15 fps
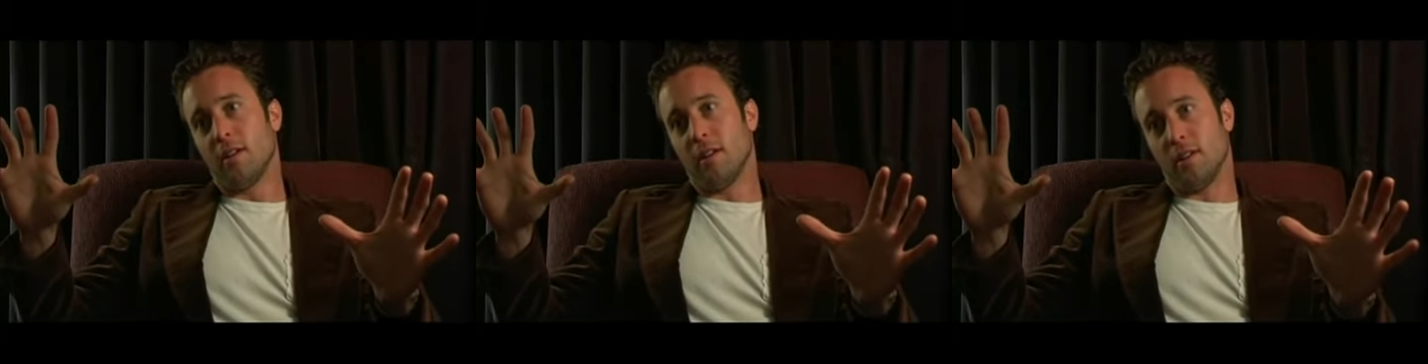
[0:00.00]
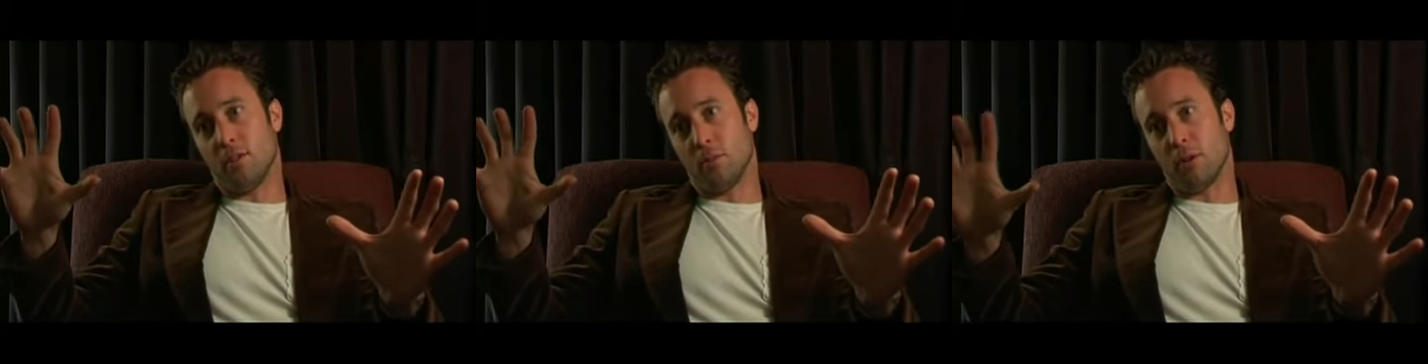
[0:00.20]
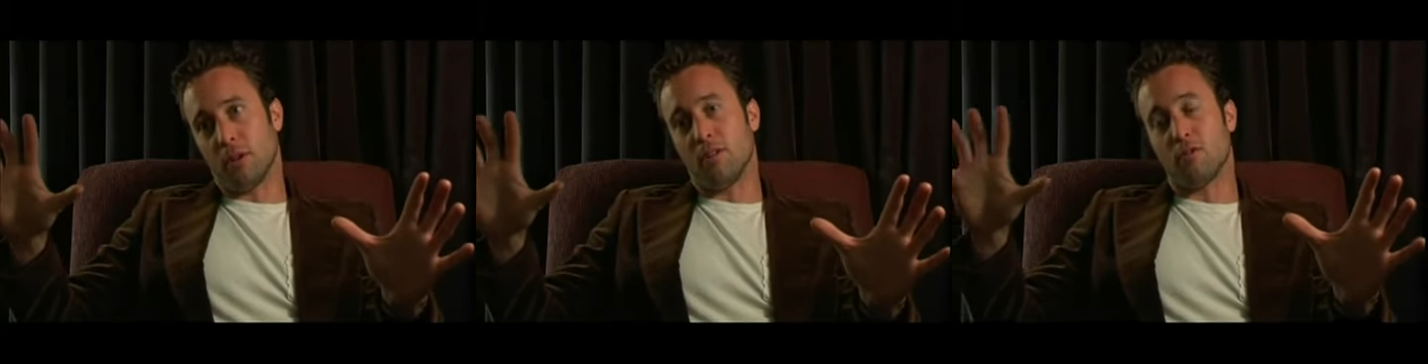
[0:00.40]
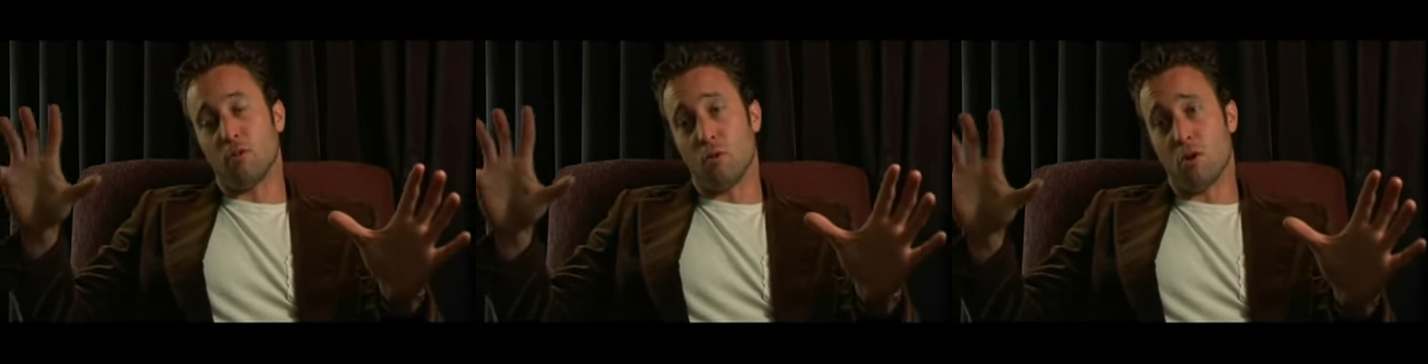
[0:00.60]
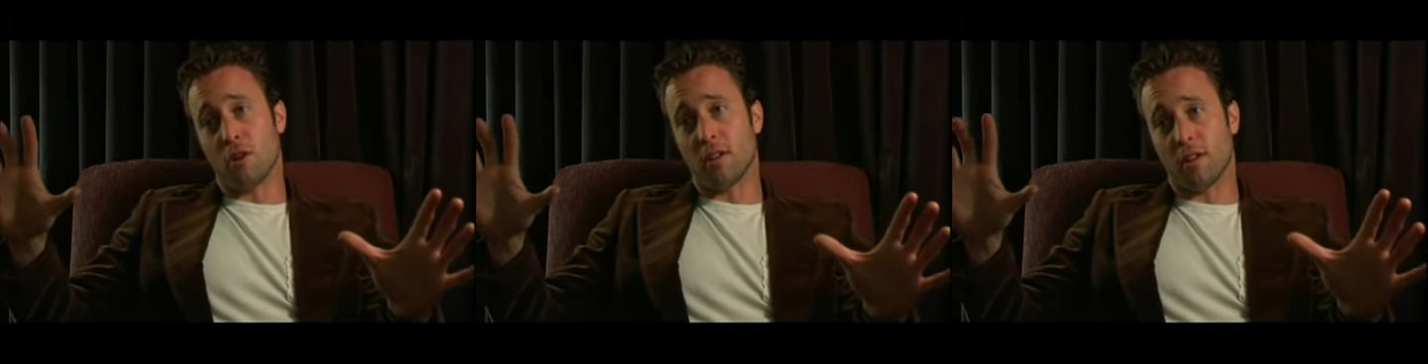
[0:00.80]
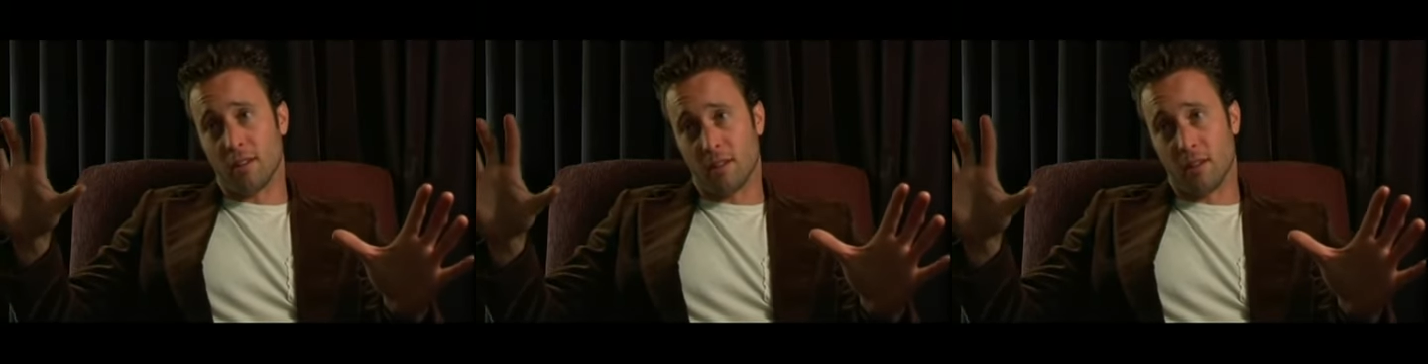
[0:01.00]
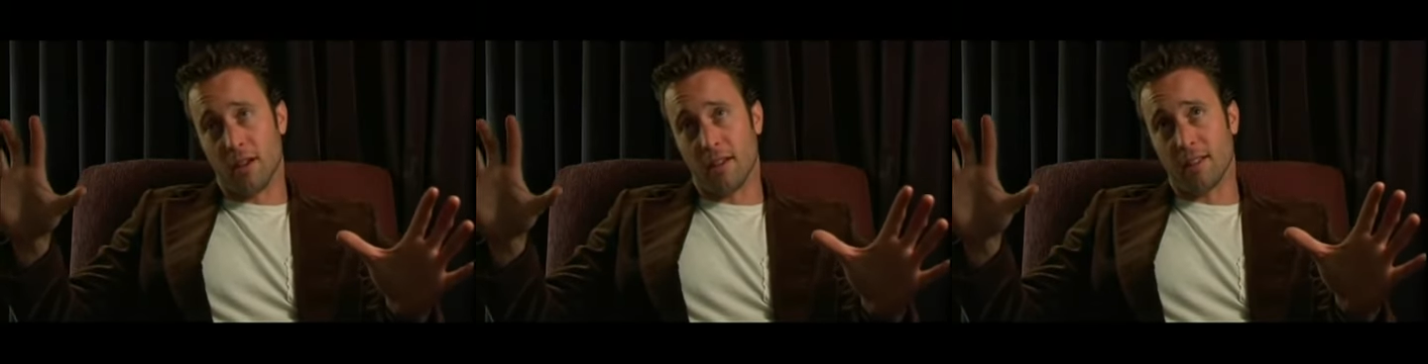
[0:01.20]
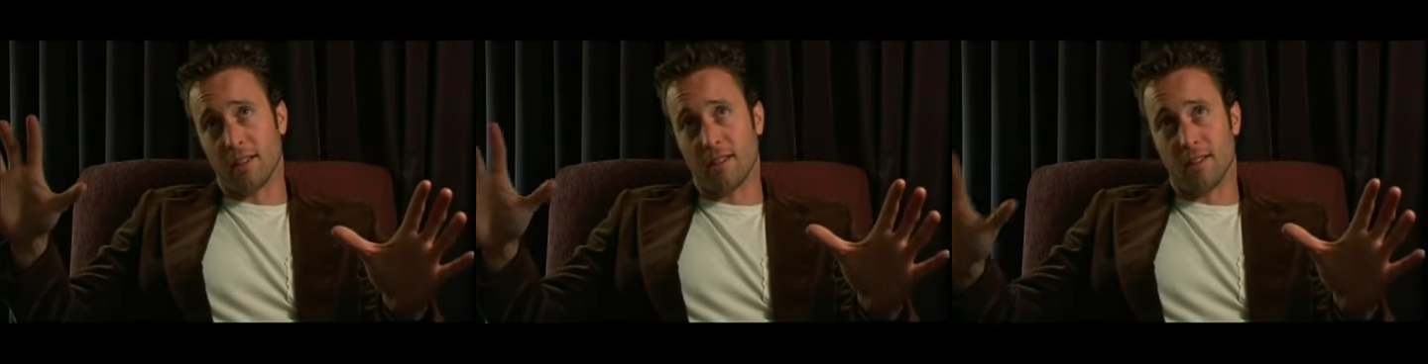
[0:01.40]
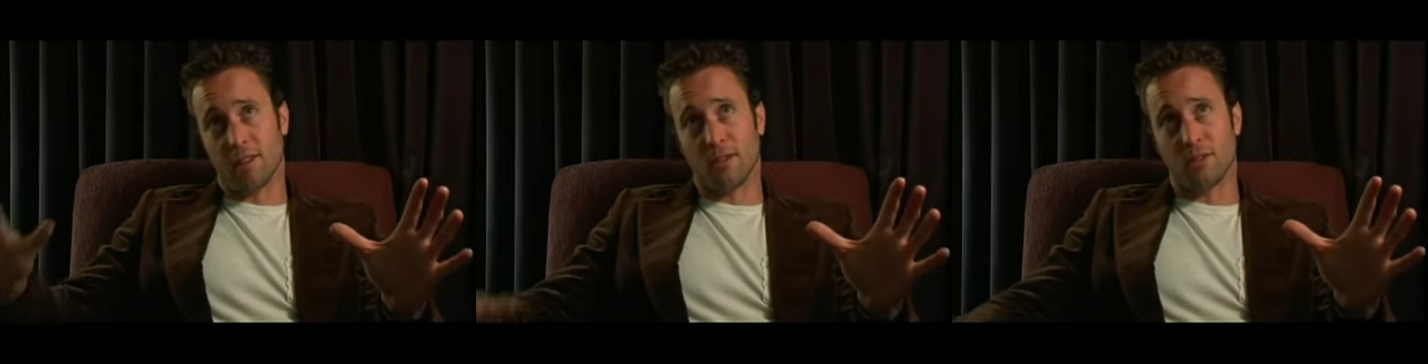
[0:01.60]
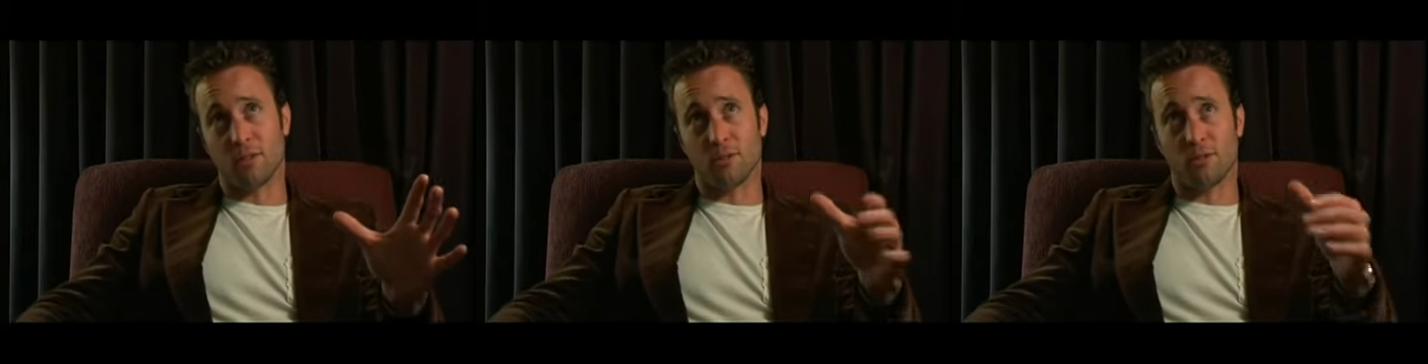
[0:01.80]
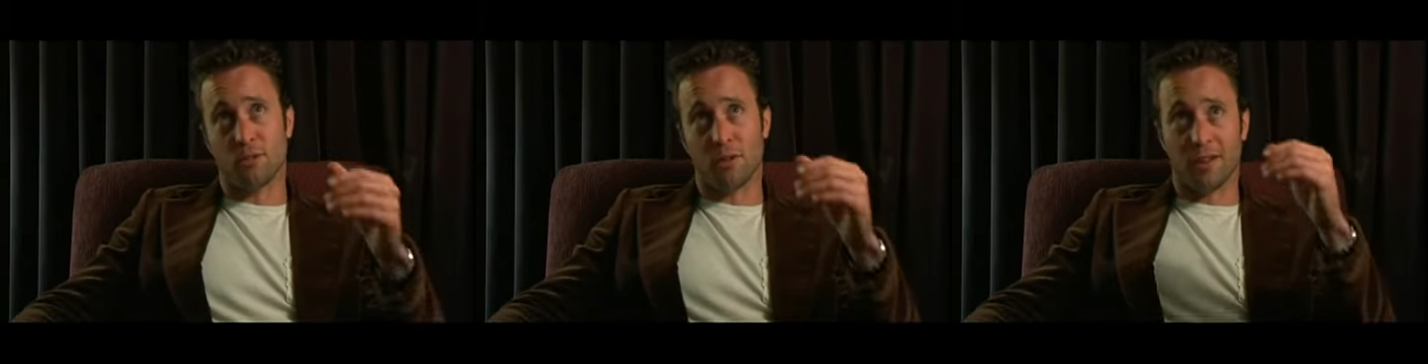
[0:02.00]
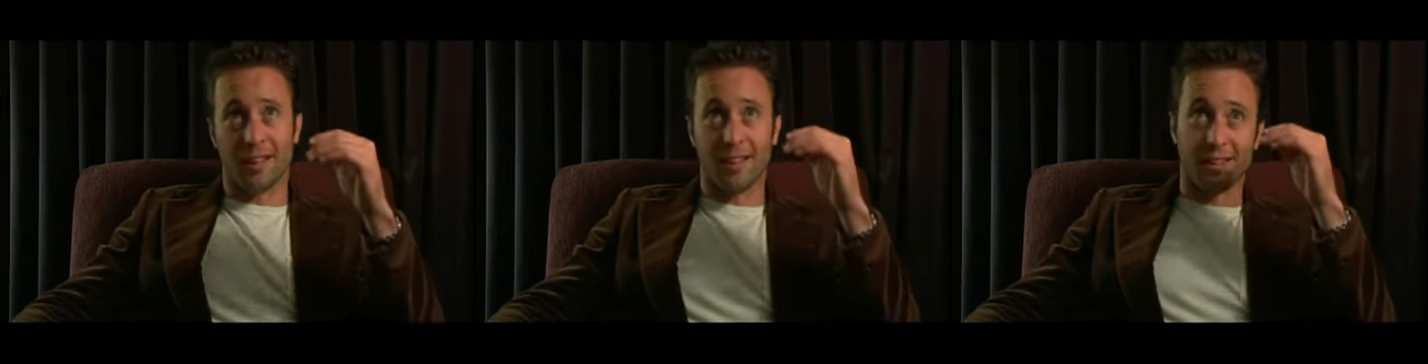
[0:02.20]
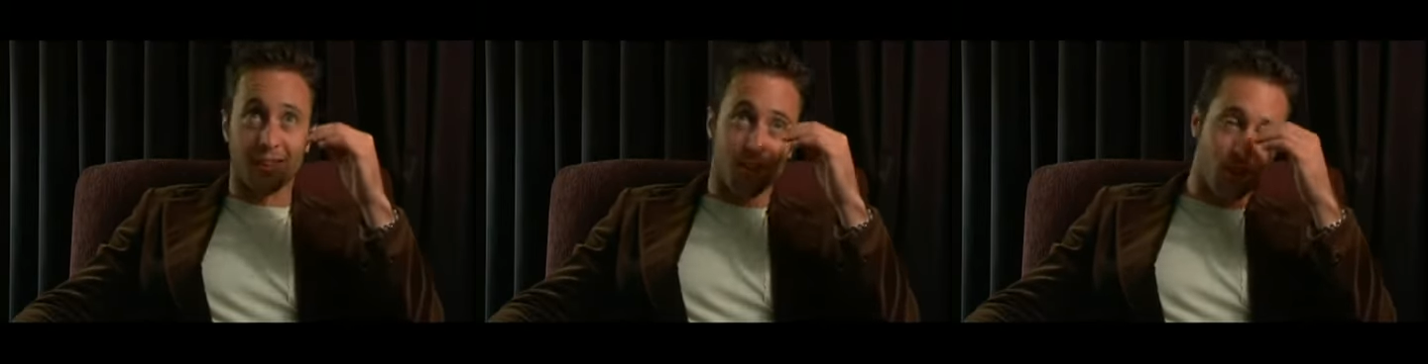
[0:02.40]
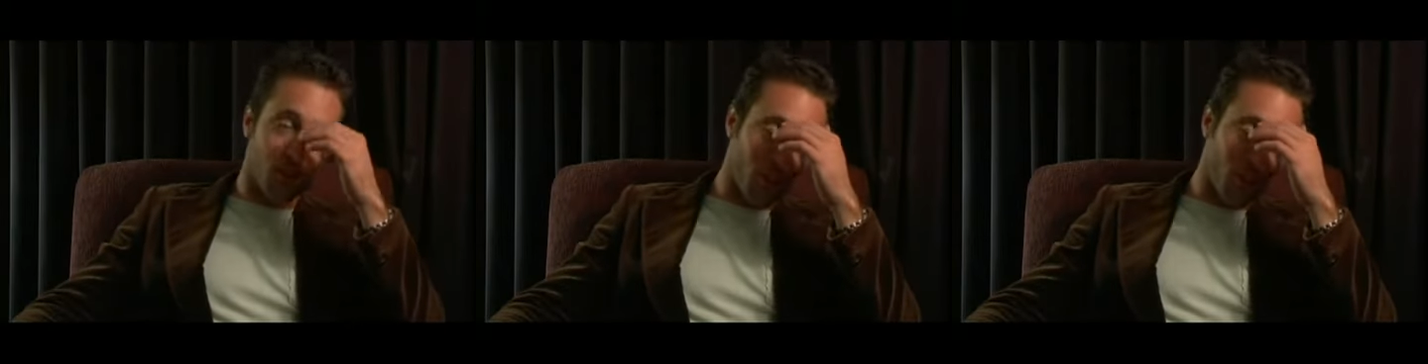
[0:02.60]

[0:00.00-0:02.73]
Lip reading: in the middle of a working day, you know, trying to get these